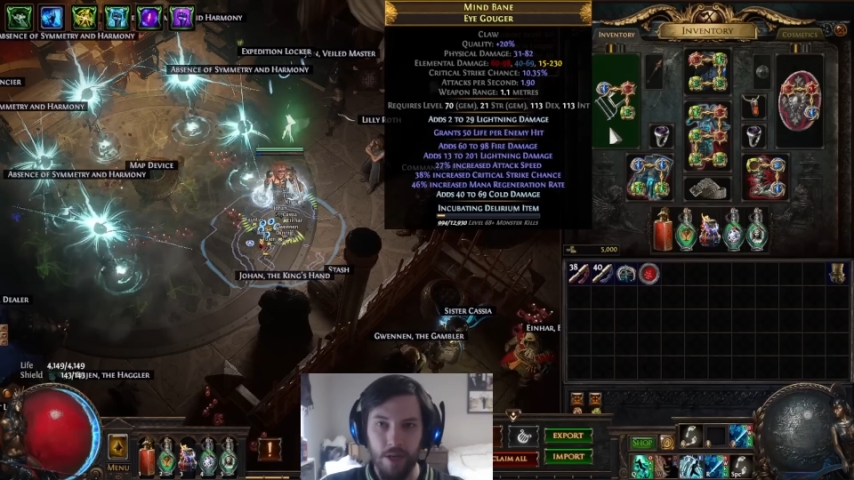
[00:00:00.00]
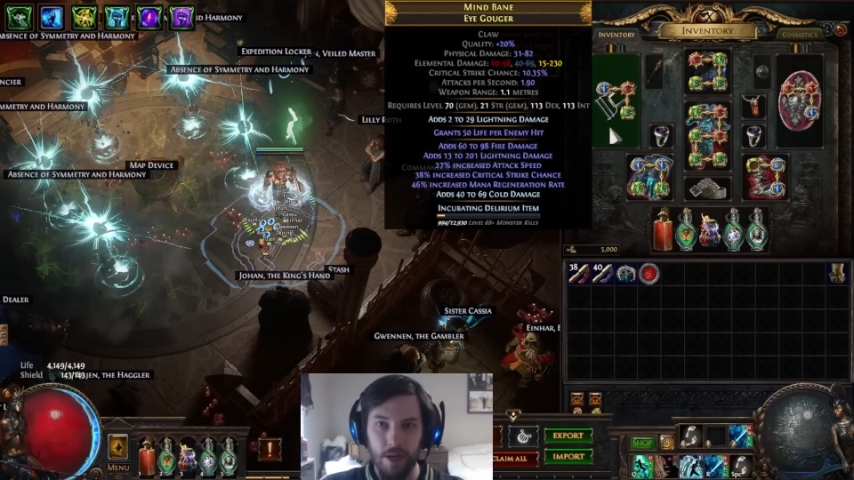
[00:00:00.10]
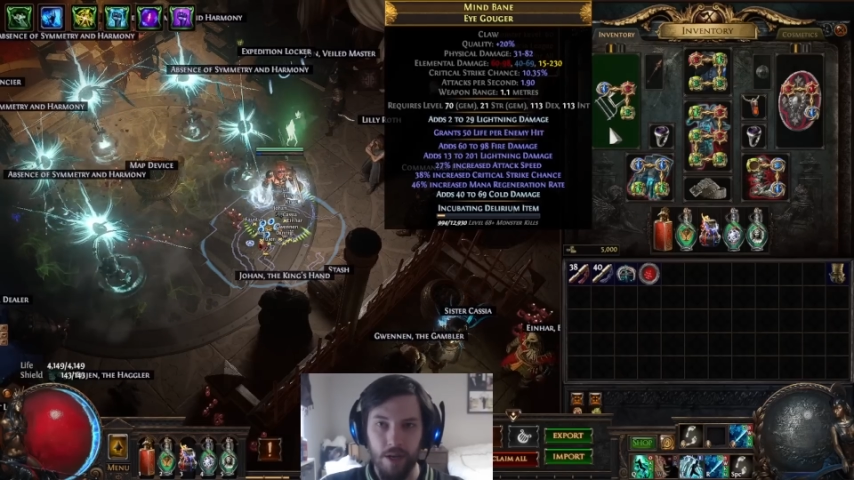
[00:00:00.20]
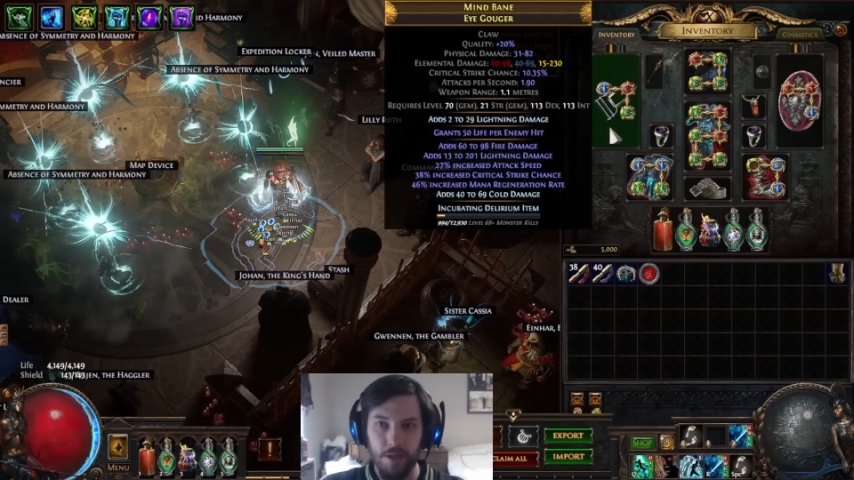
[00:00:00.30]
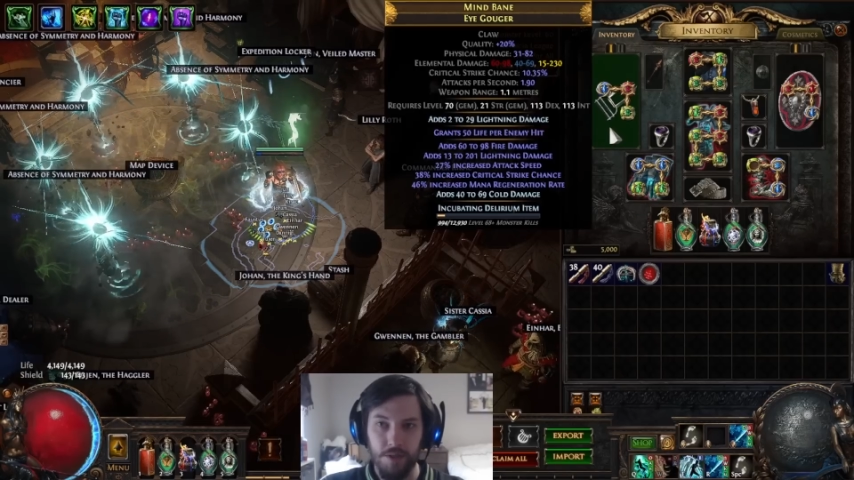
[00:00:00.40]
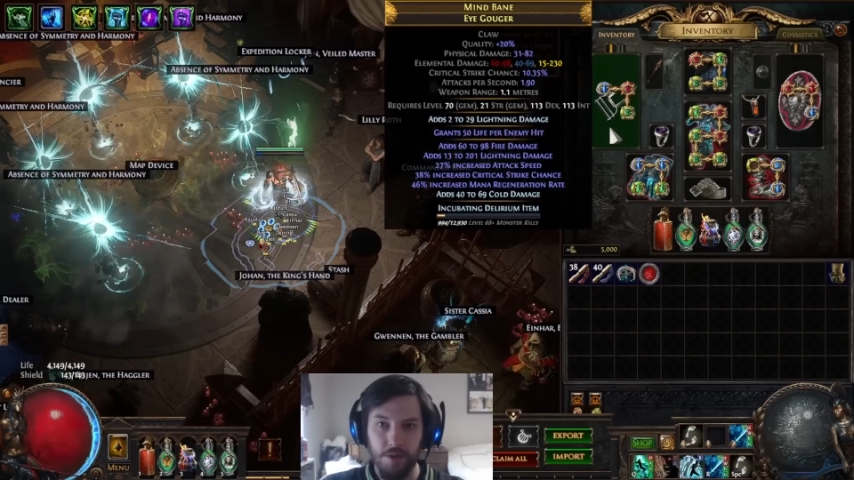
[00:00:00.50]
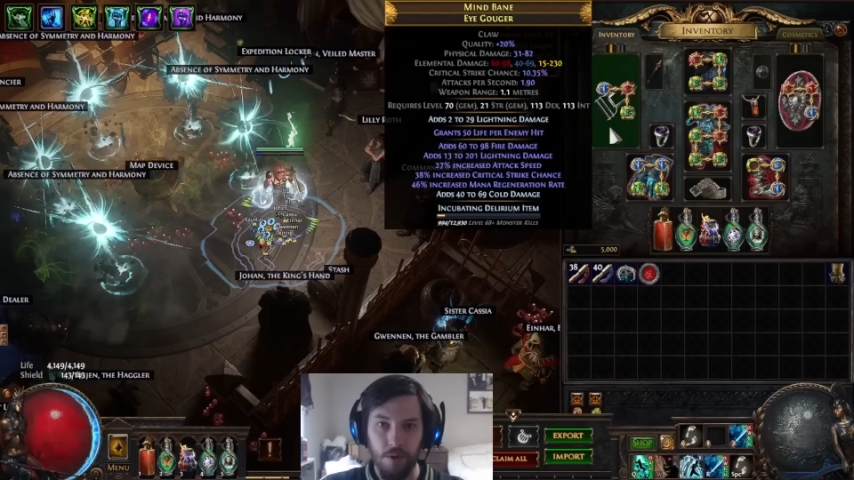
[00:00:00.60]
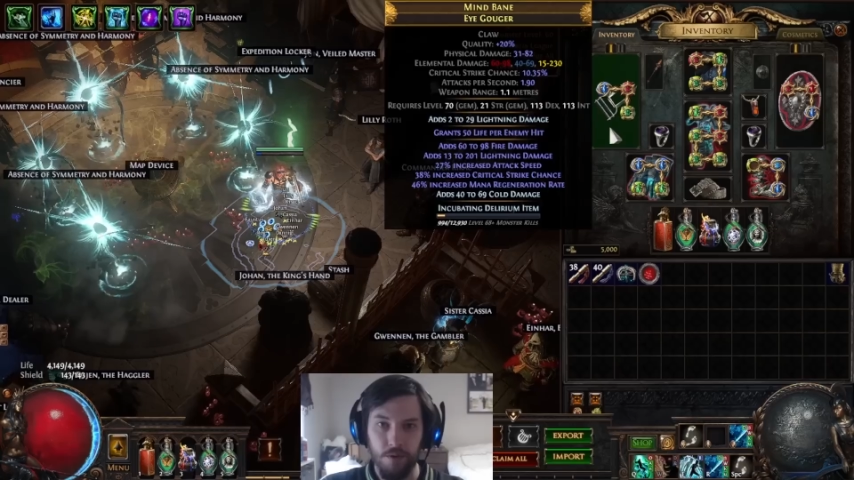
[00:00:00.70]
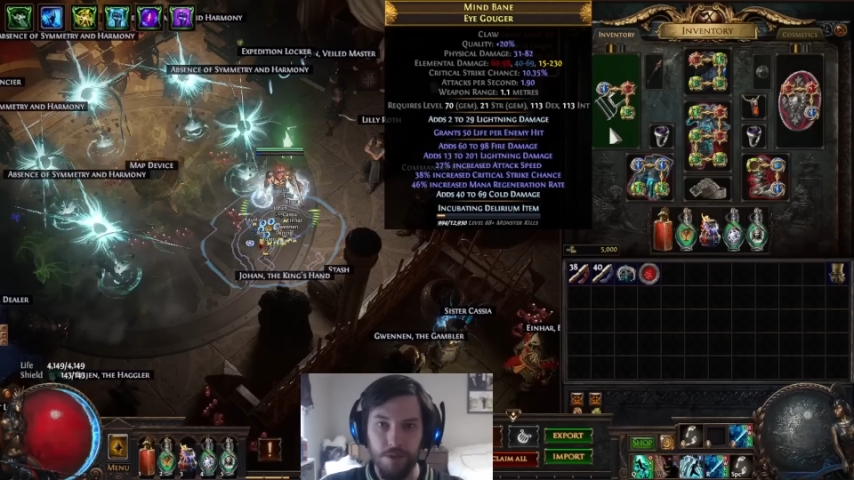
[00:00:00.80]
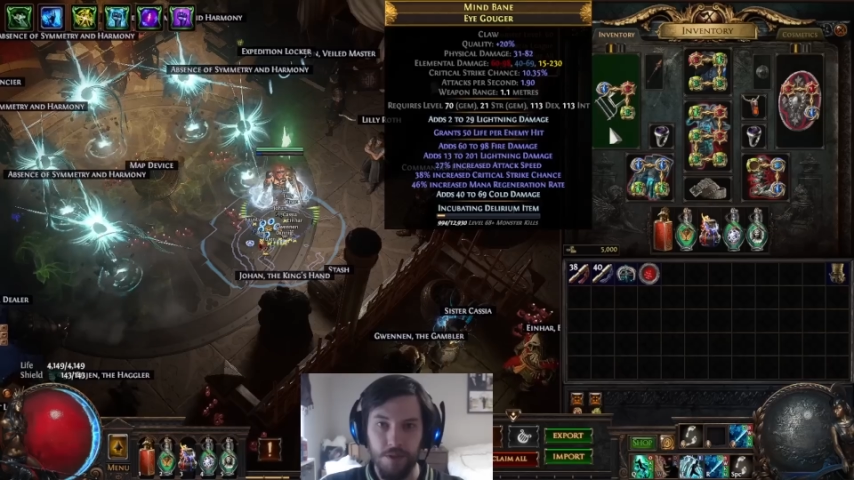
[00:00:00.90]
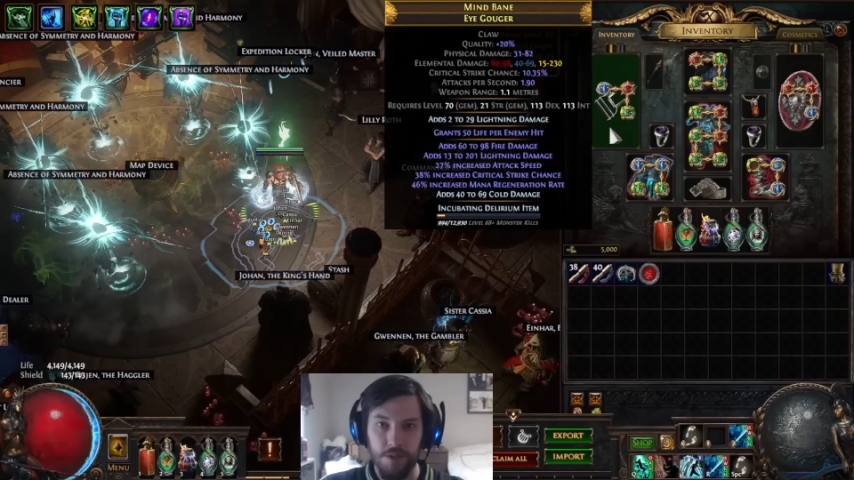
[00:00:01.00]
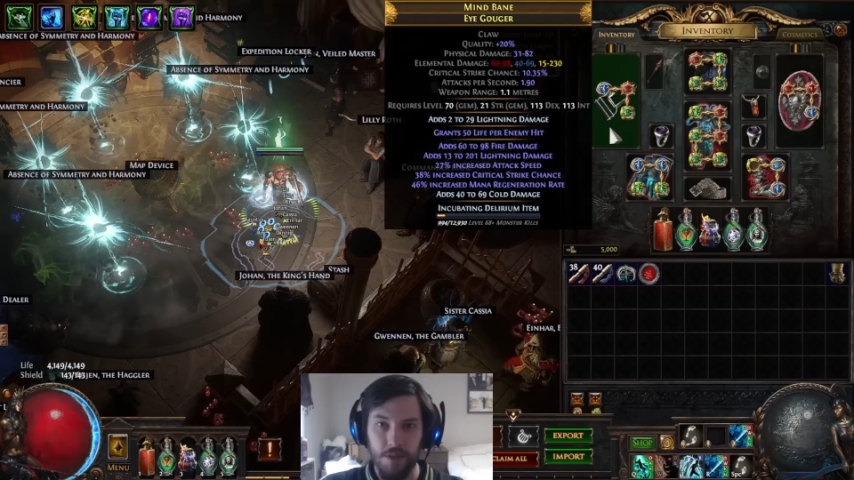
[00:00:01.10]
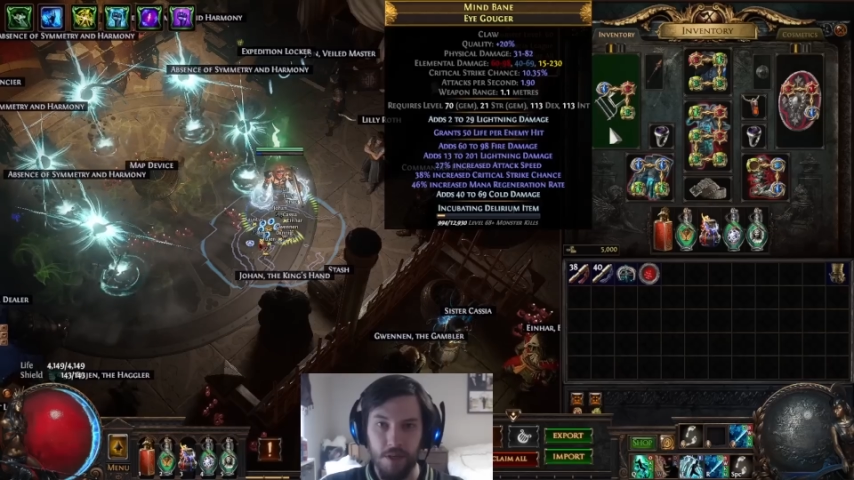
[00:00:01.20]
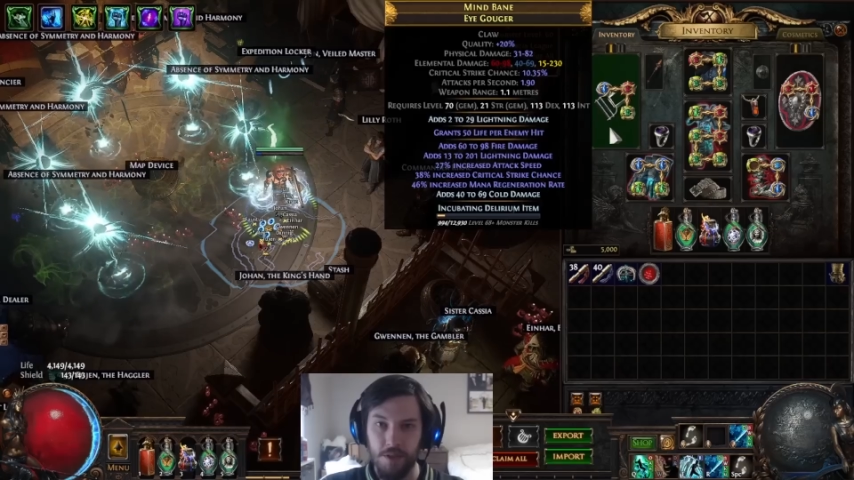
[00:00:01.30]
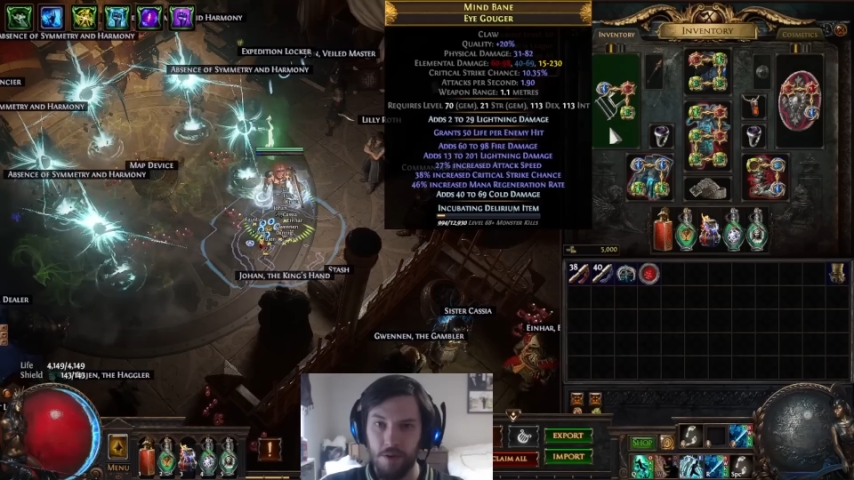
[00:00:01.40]
it is close to
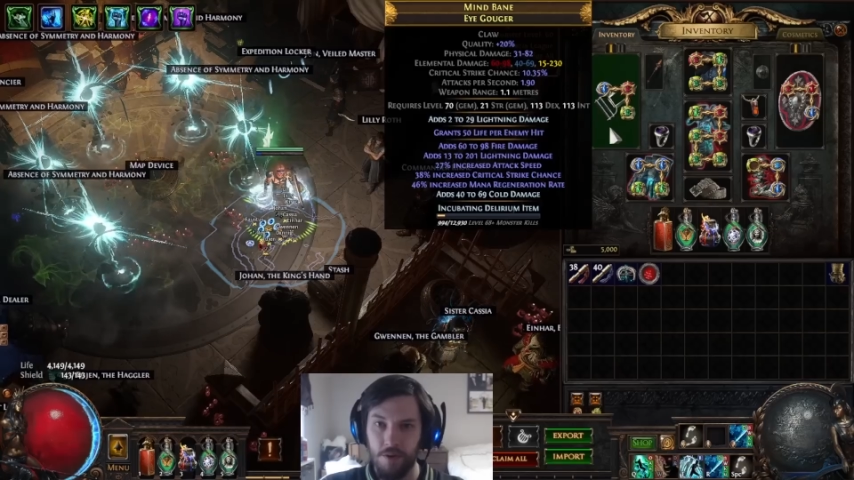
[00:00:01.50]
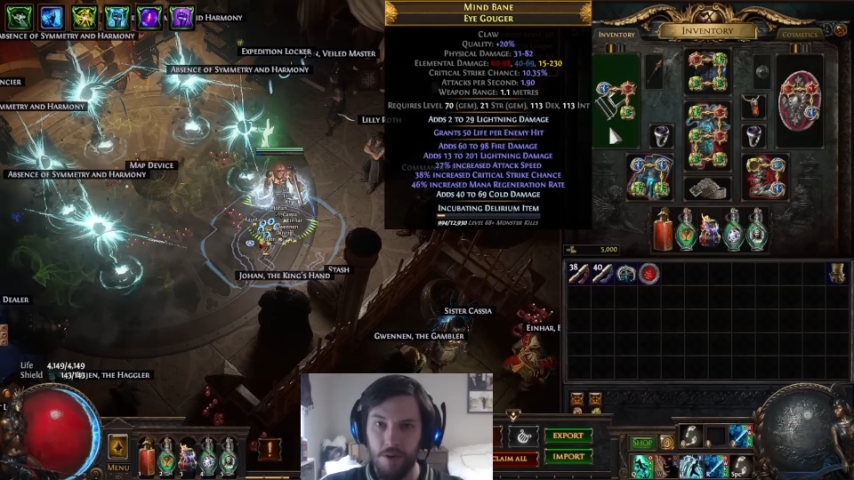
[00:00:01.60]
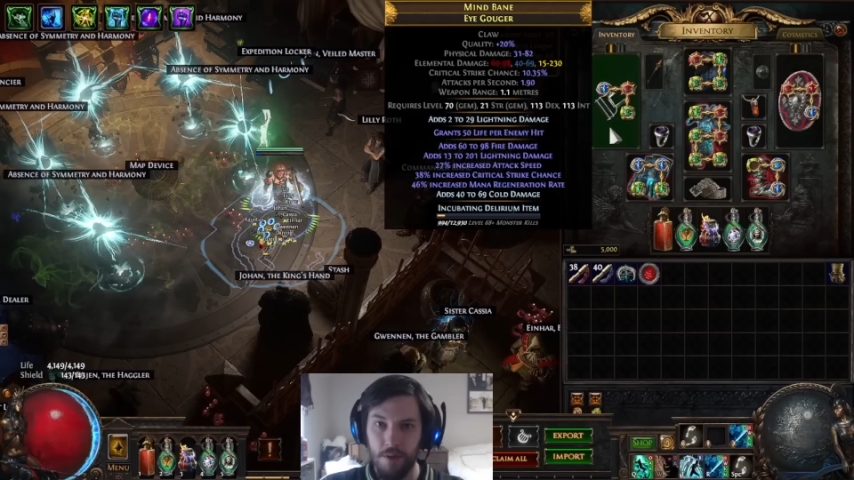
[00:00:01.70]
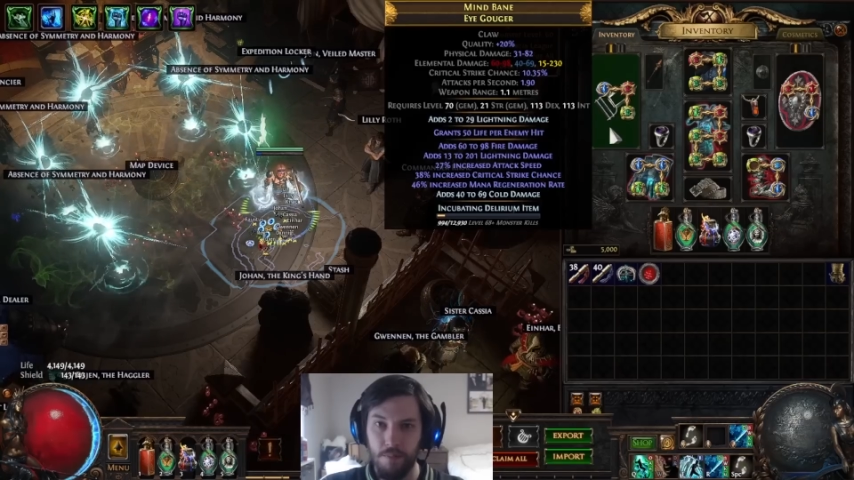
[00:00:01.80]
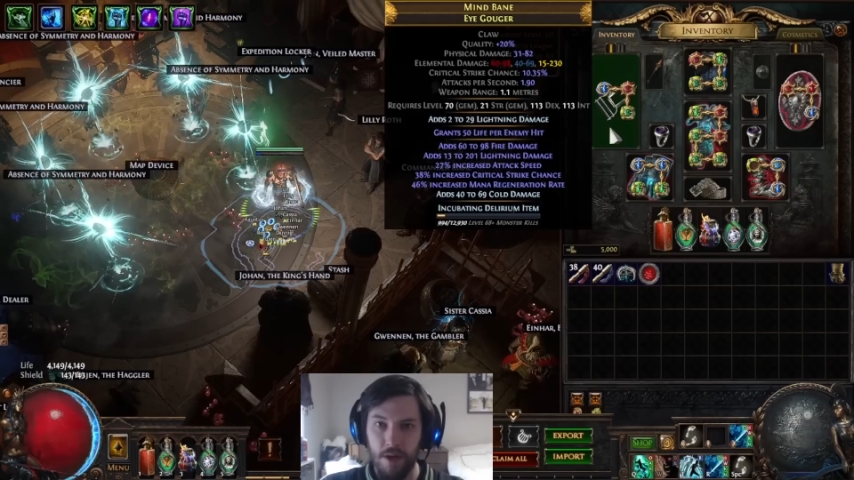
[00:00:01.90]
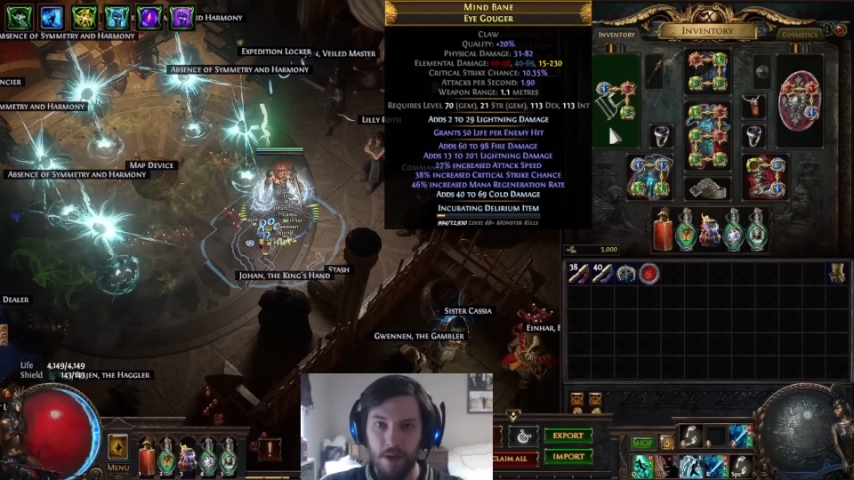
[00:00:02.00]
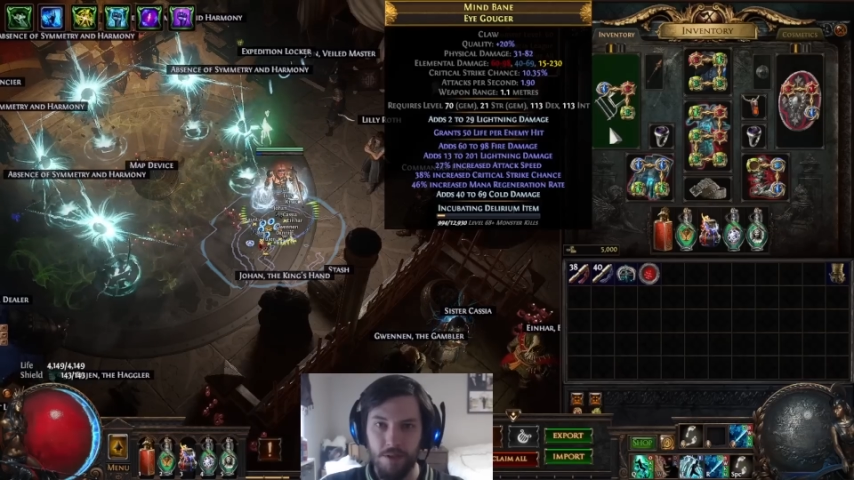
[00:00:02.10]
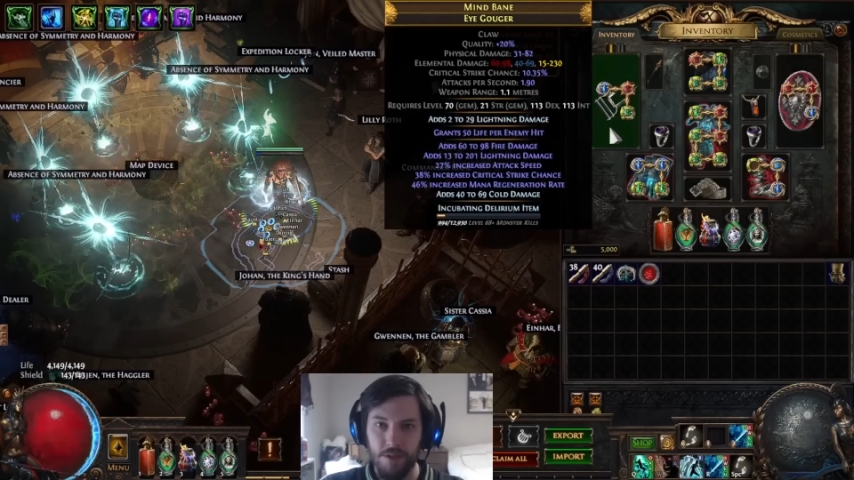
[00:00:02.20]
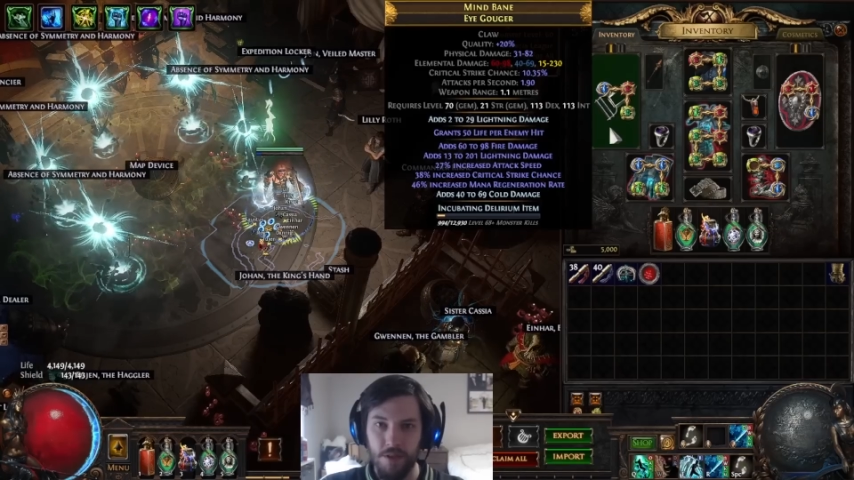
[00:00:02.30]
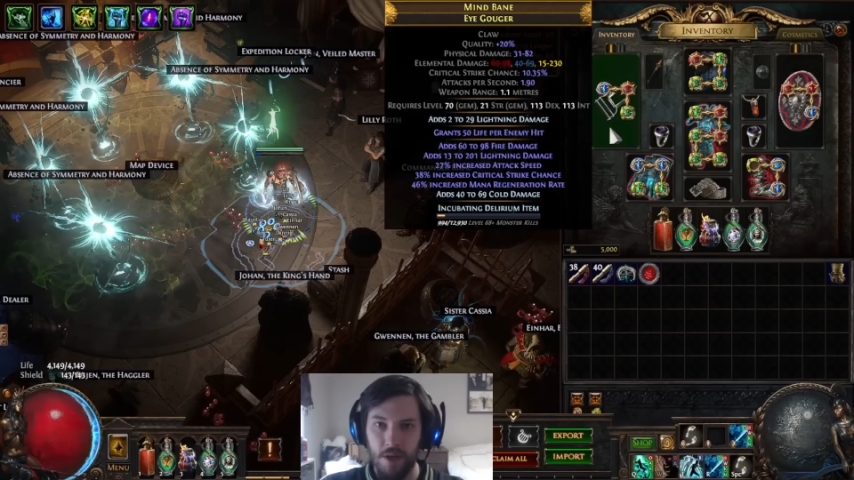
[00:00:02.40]
600 DPS.